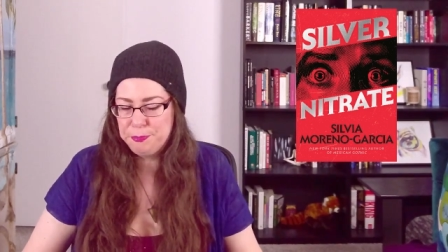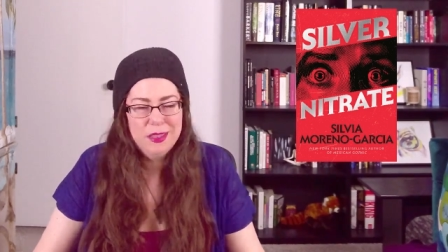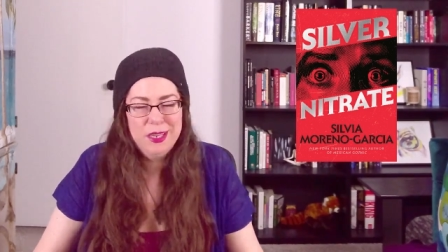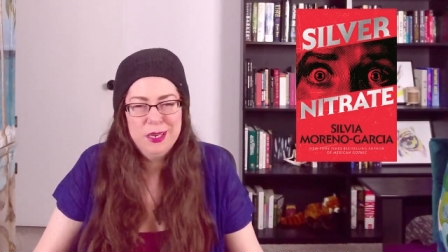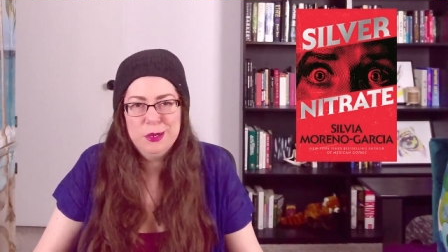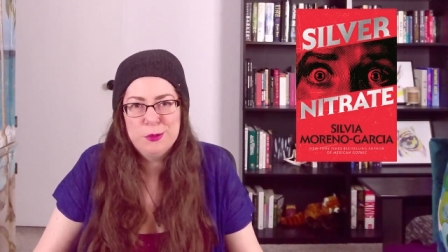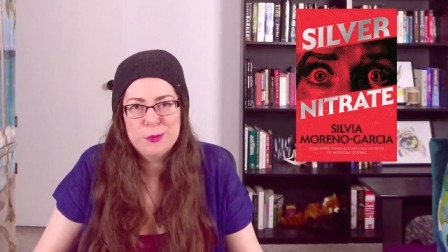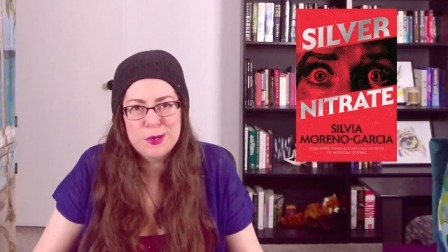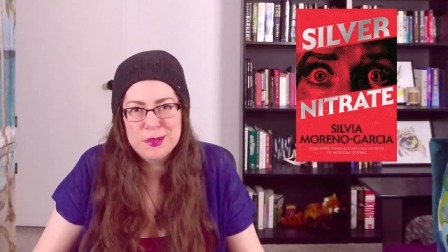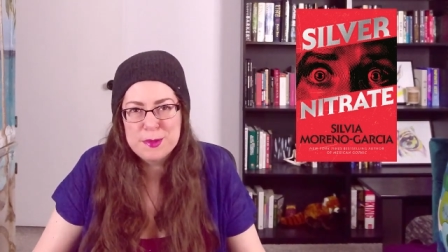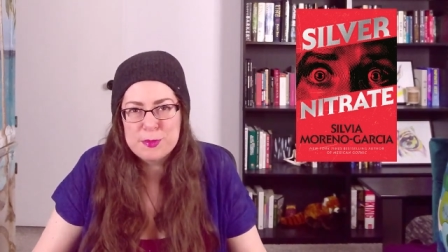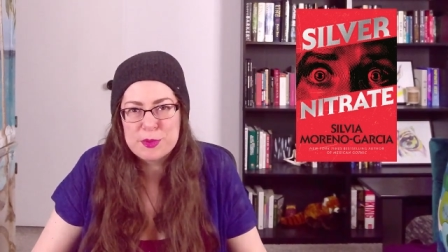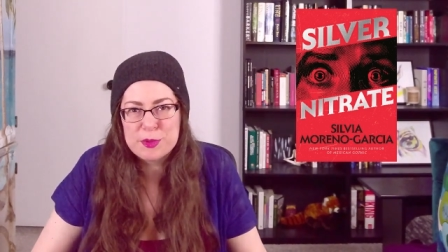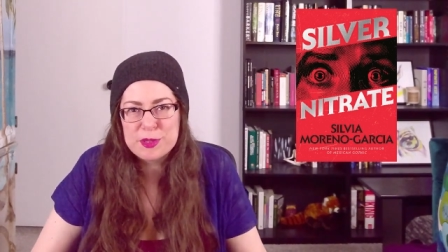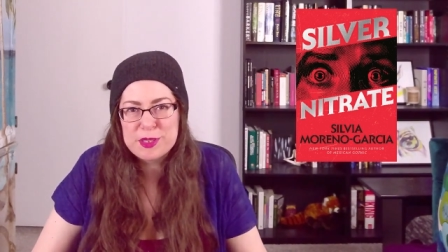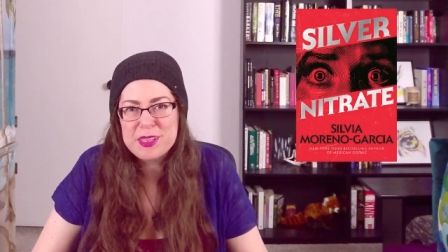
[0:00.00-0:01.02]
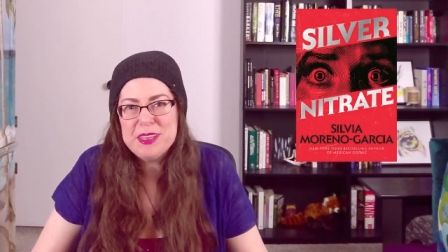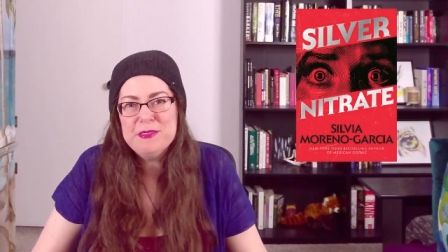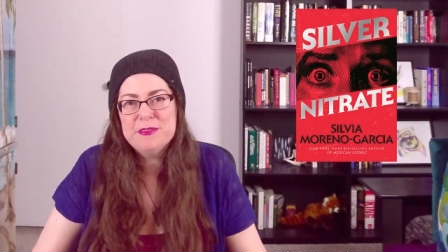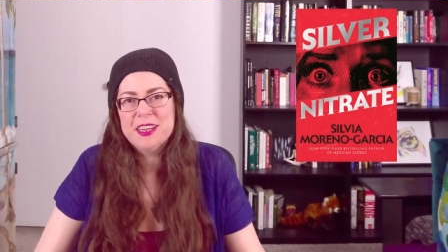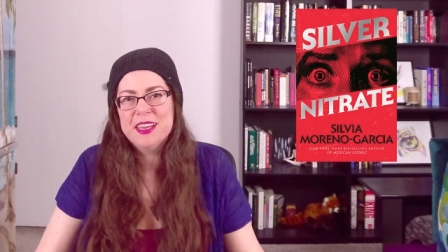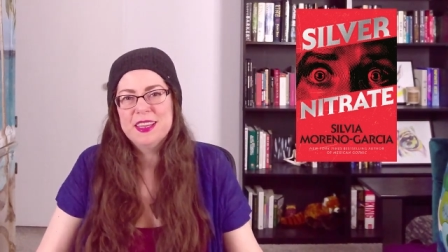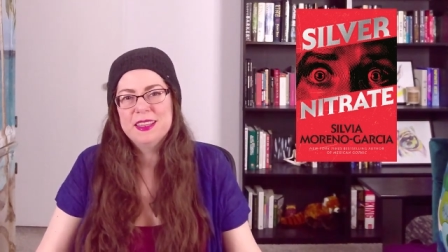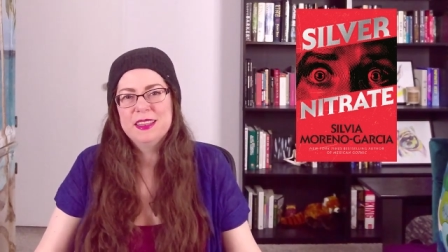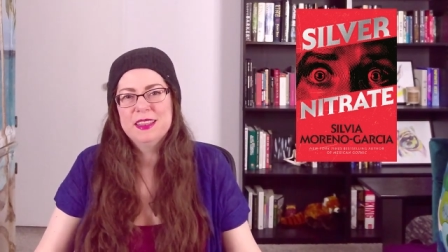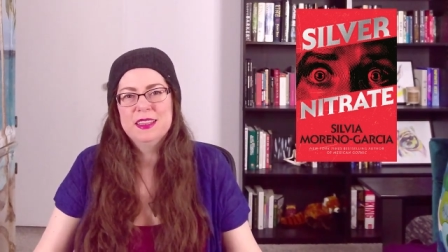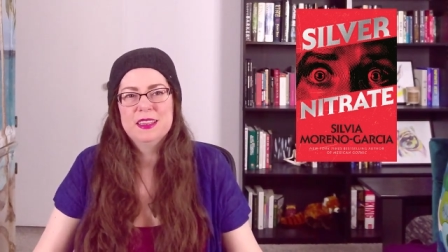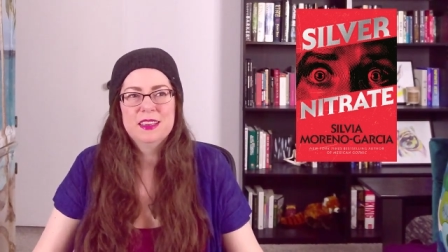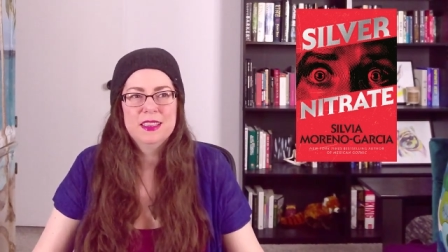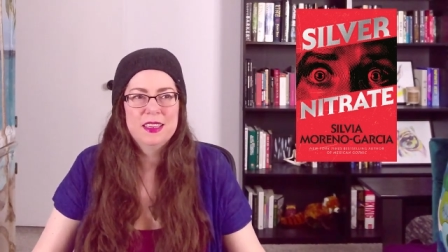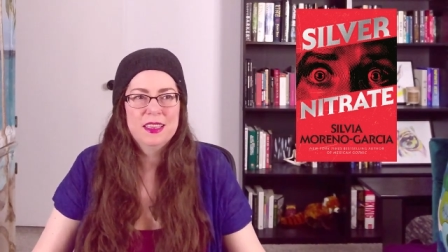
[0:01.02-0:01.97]
They don't really believe it, and
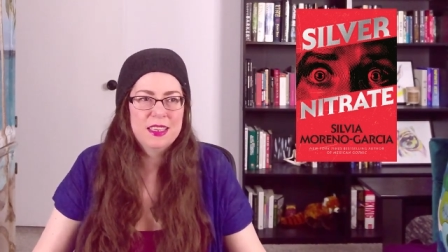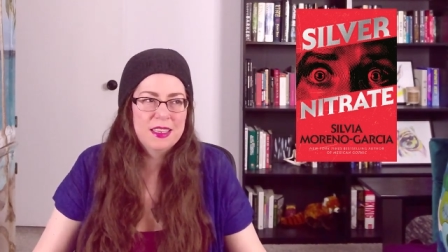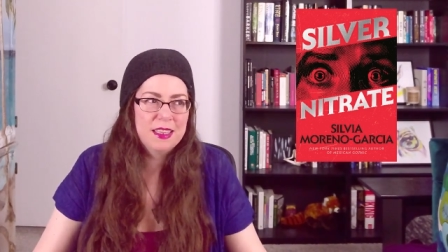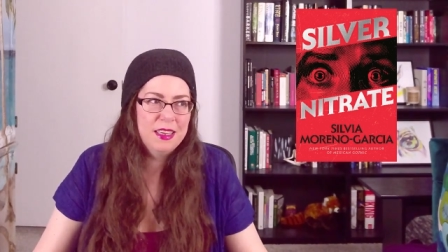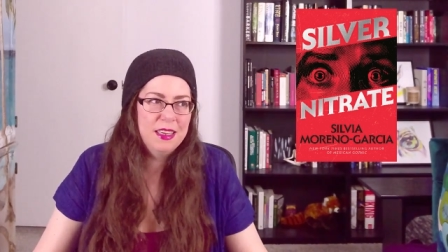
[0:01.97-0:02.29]
they're like,